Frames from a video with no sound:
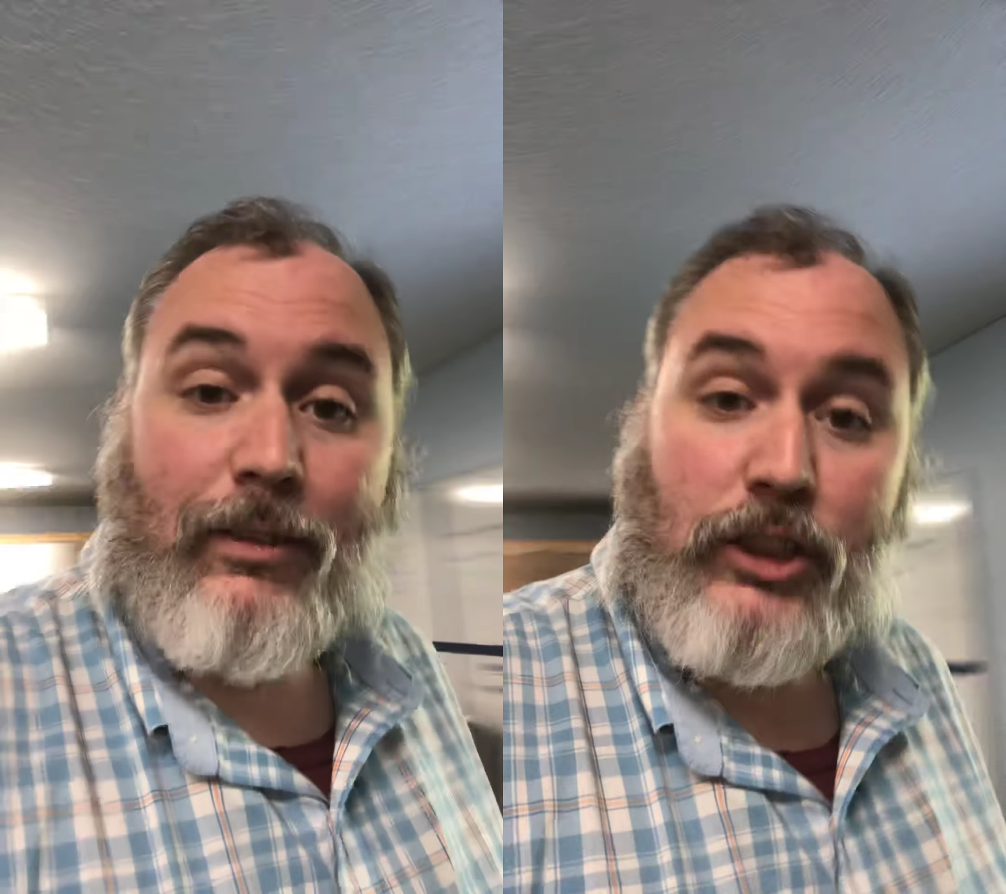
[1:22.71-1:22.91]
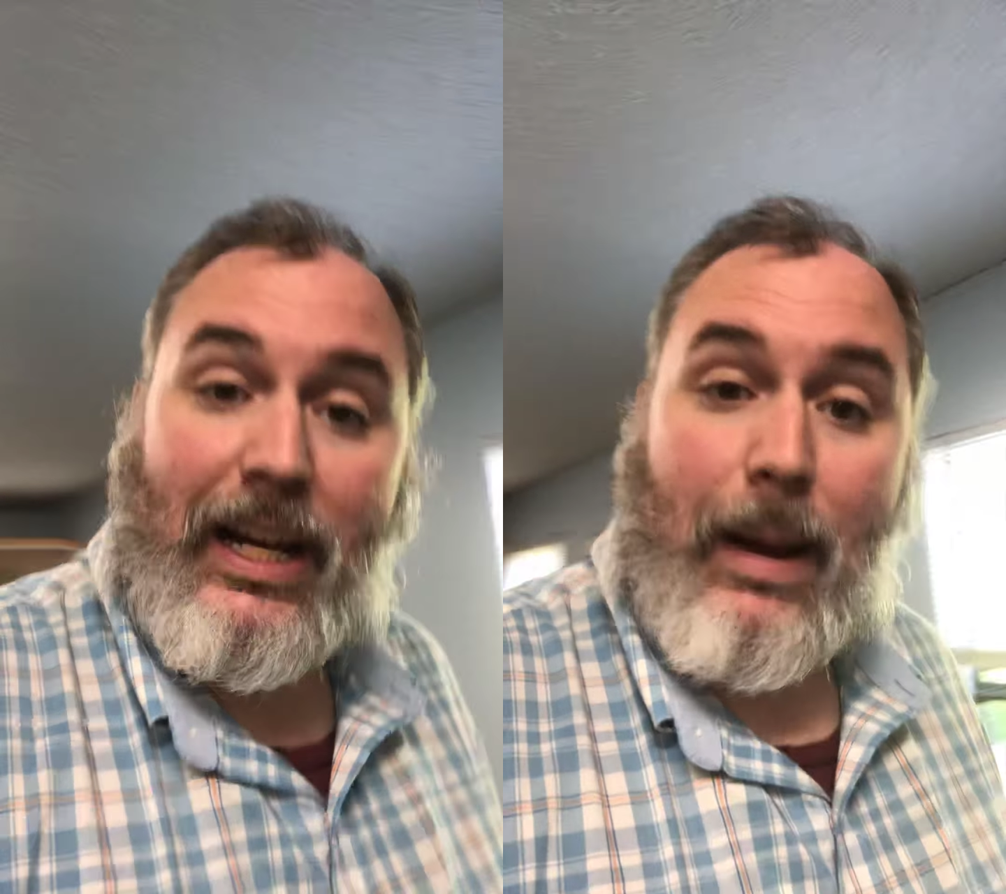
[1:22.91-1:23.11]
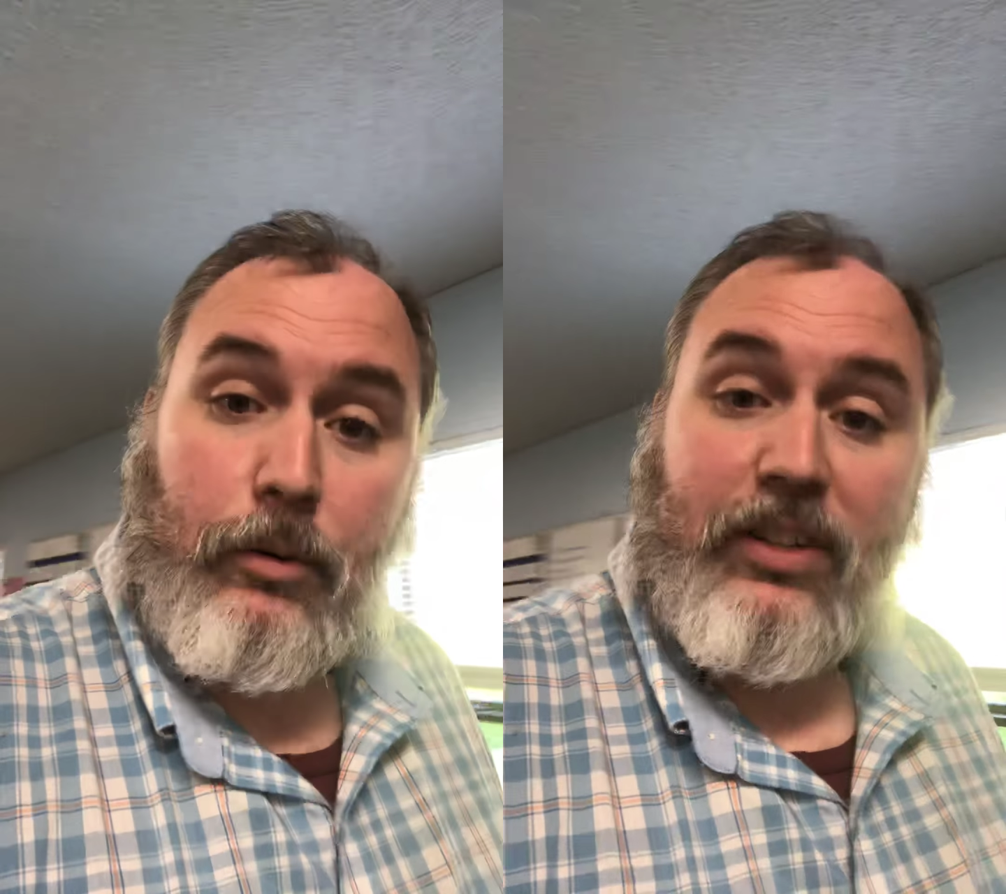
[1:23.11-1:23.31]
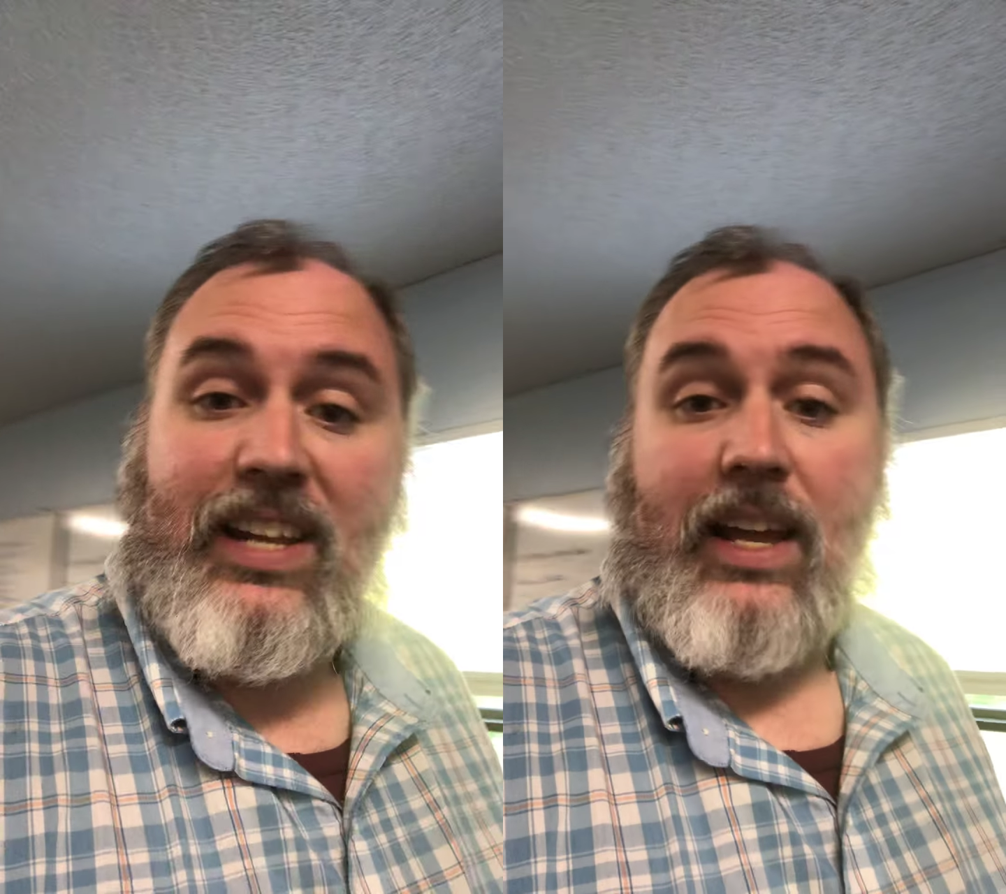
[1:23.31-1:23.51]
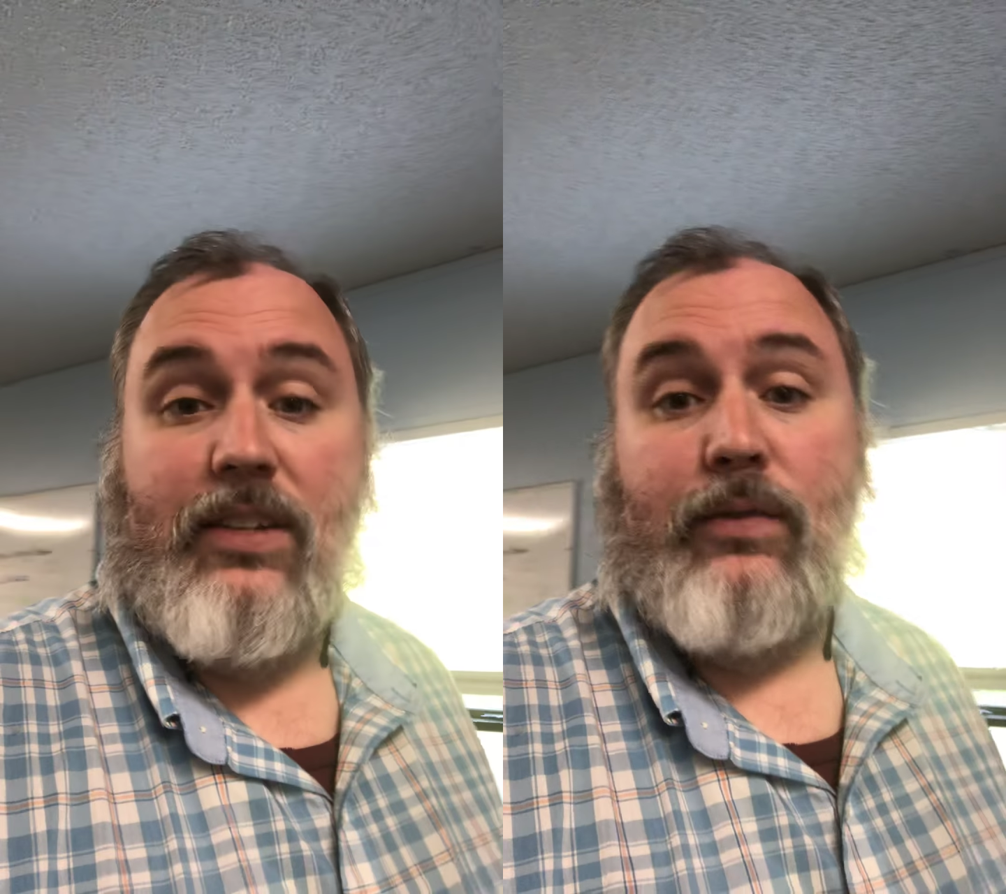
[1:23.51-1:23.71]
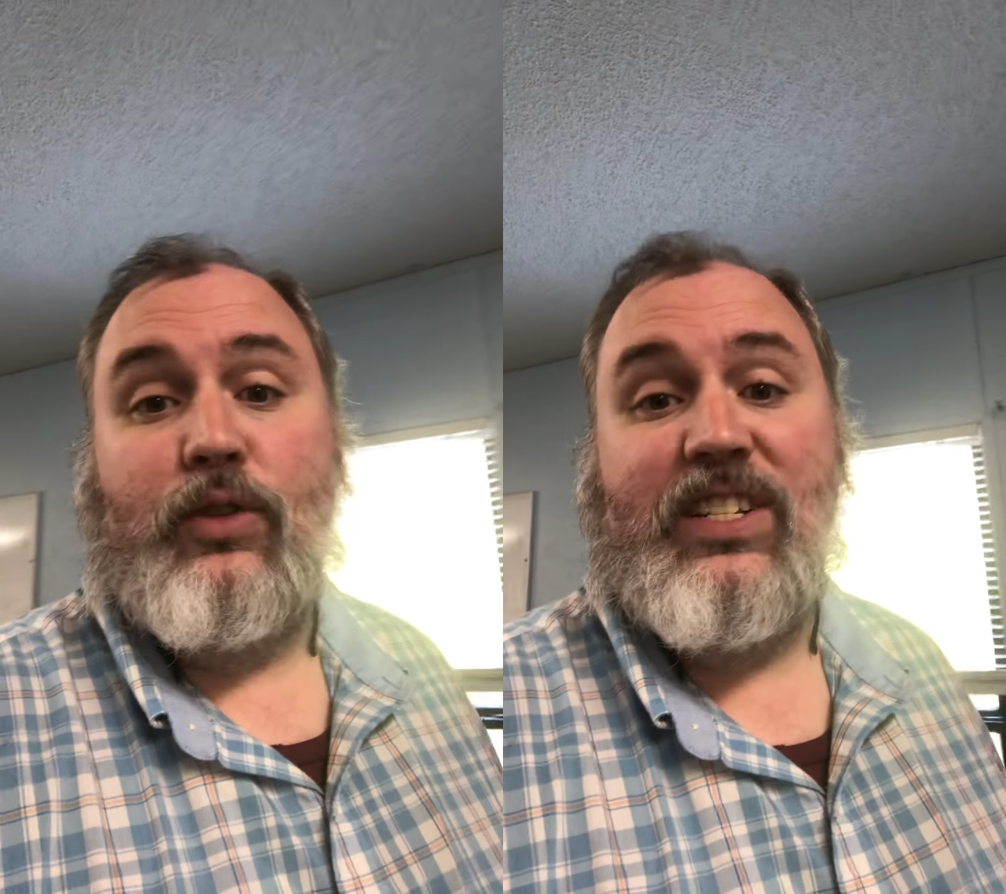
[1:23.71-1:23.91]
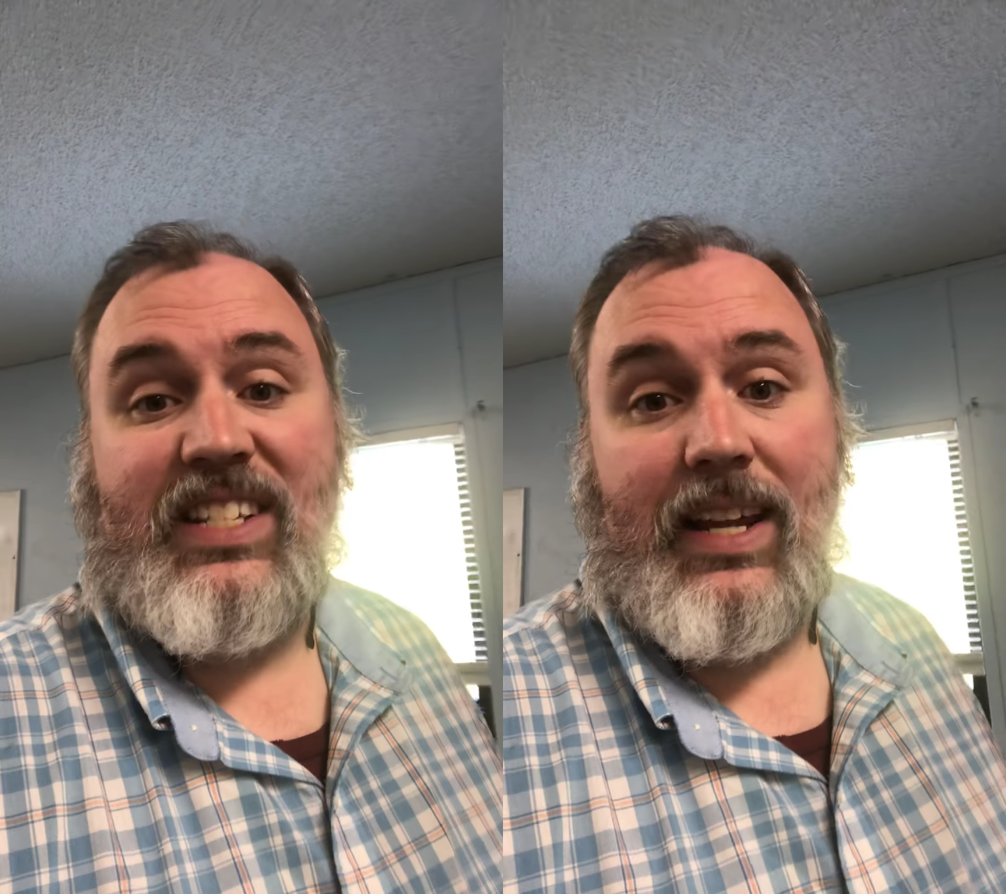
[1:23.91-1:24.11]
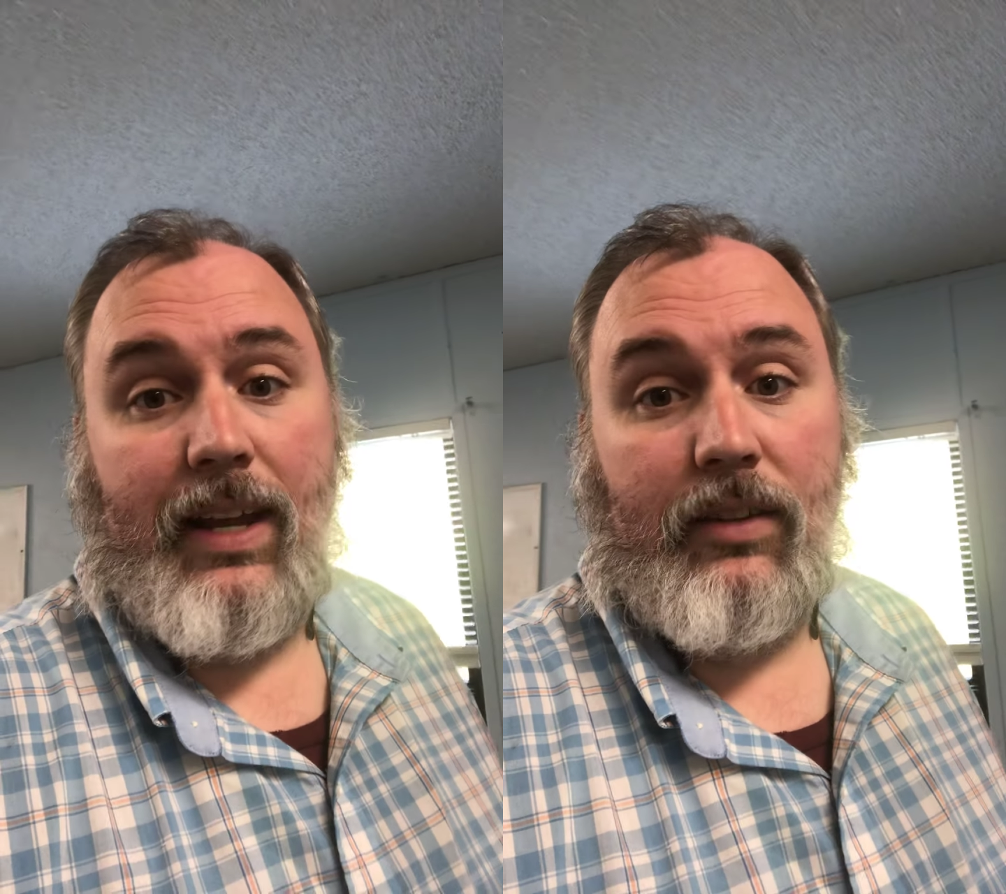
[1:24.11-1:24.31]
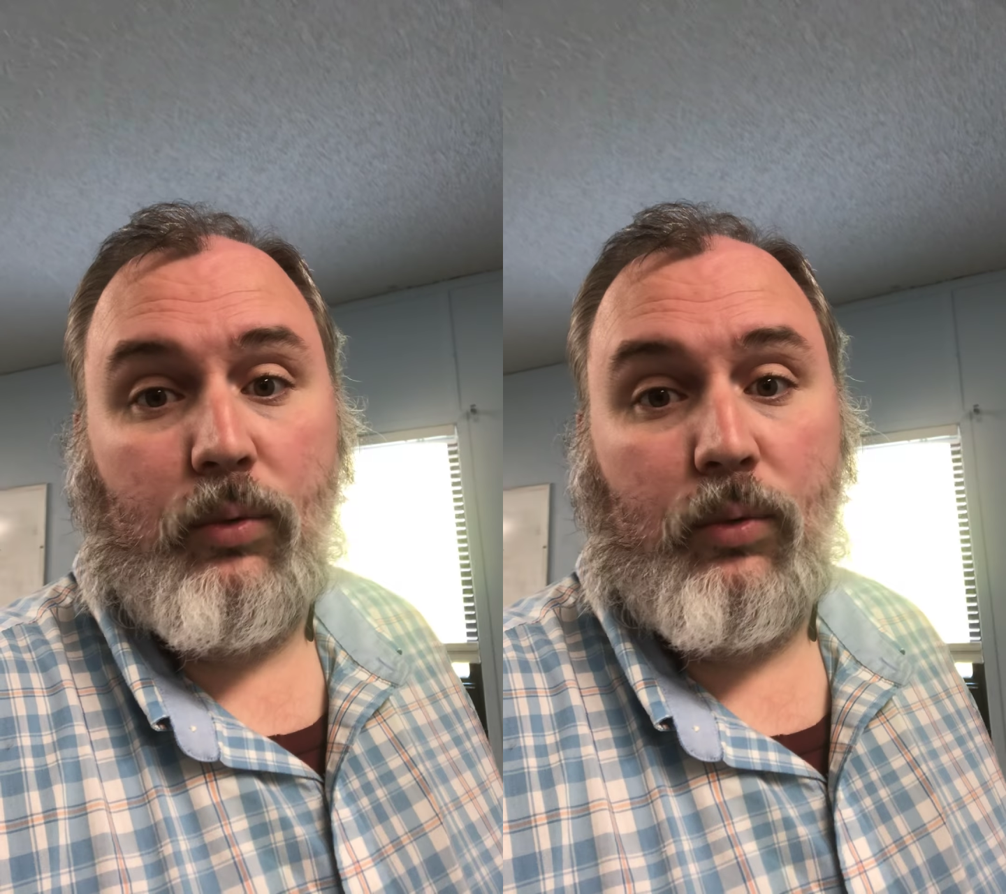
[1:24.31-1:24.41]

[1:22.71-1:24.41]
chapter test for 6.